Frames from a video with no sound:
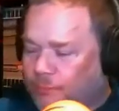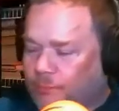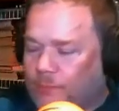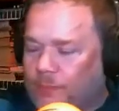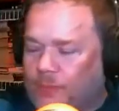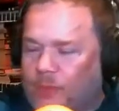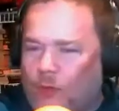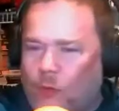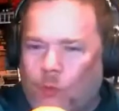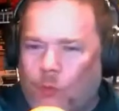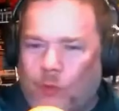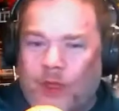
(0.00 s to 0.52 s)

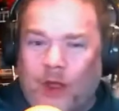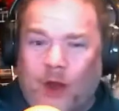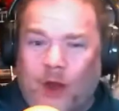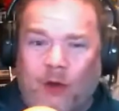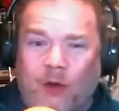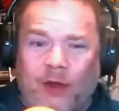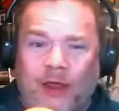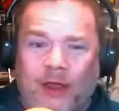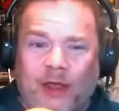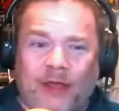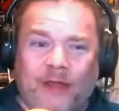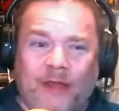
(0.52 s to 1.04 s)
we are
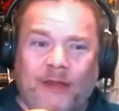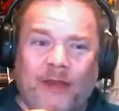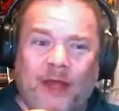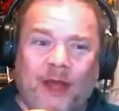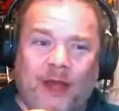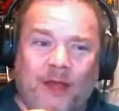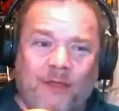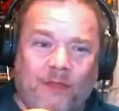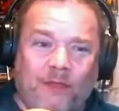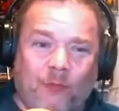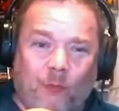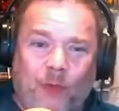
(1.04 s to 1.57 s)
in
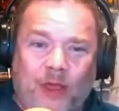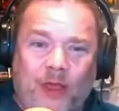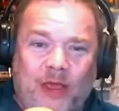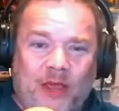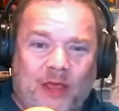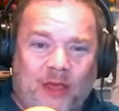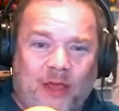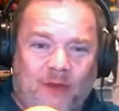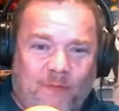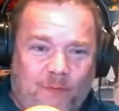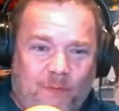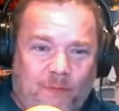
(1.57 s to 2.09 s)
the week
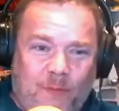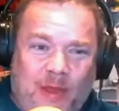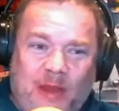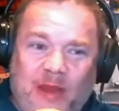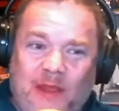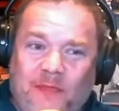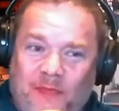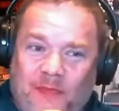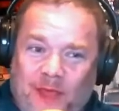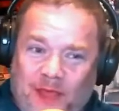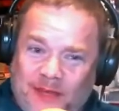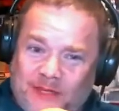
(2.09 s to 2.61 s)
of many
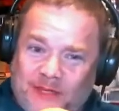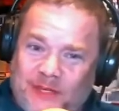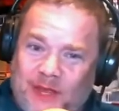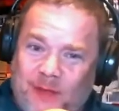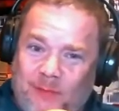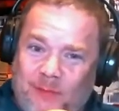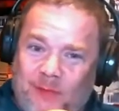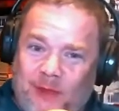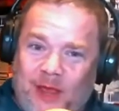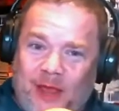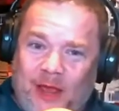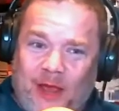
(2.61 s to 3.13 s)
things
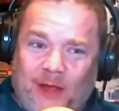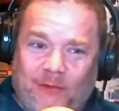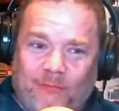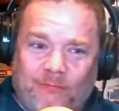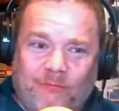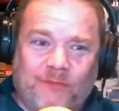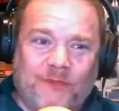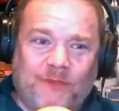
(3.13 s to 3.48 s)
coming out.